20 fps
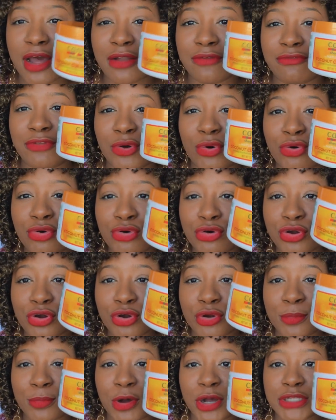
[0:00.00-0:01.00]
out of the whole
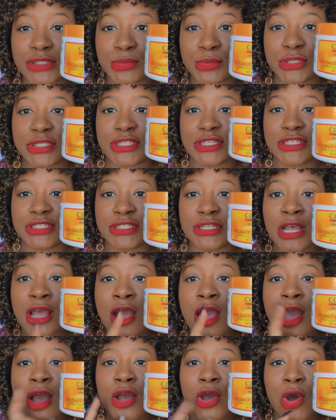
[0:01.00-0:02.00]
curlBOX was this
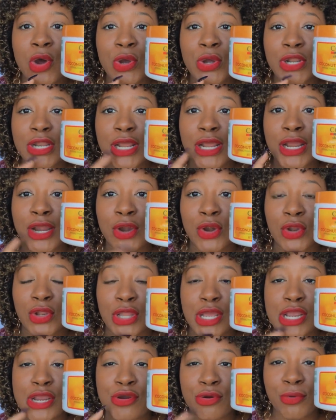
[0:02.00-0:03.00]
coconut
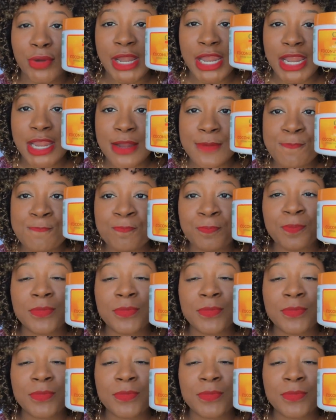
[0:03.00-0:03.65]
curling cream.